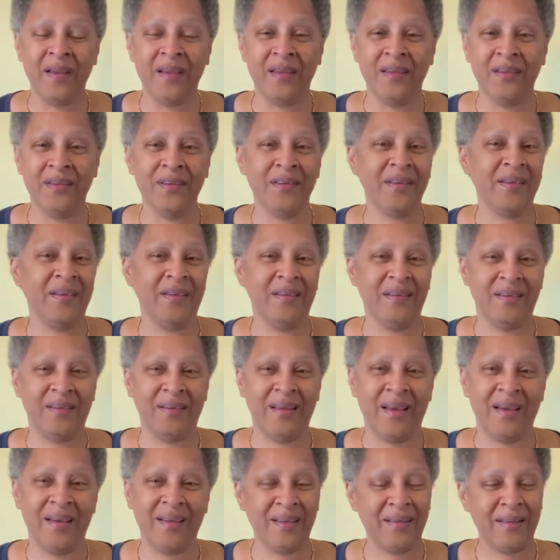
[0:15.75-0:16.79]
You can
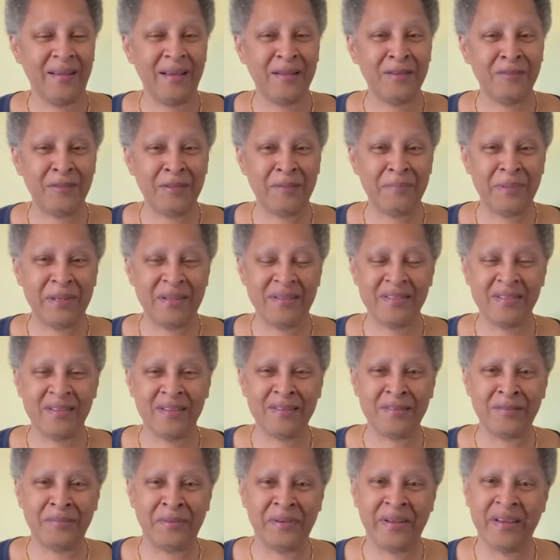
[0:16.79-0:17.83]
connect with me at
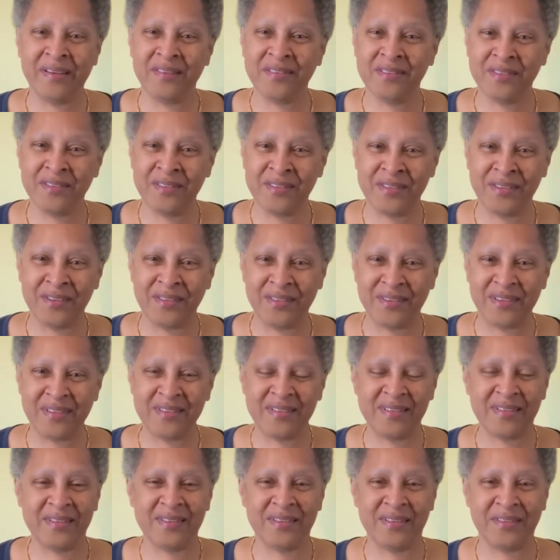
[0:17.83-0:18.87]

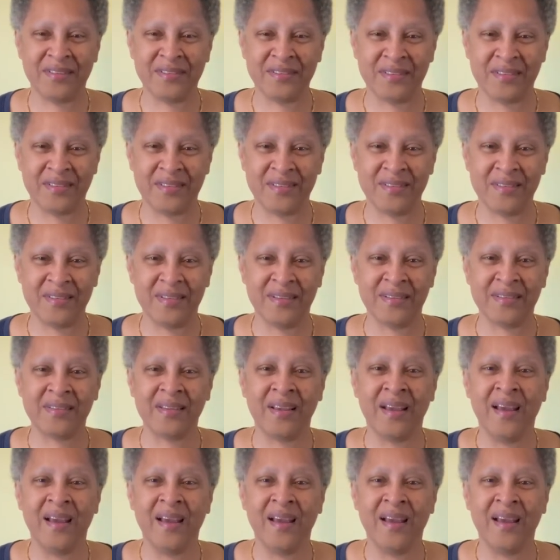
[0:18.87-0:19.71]
618-223-6006.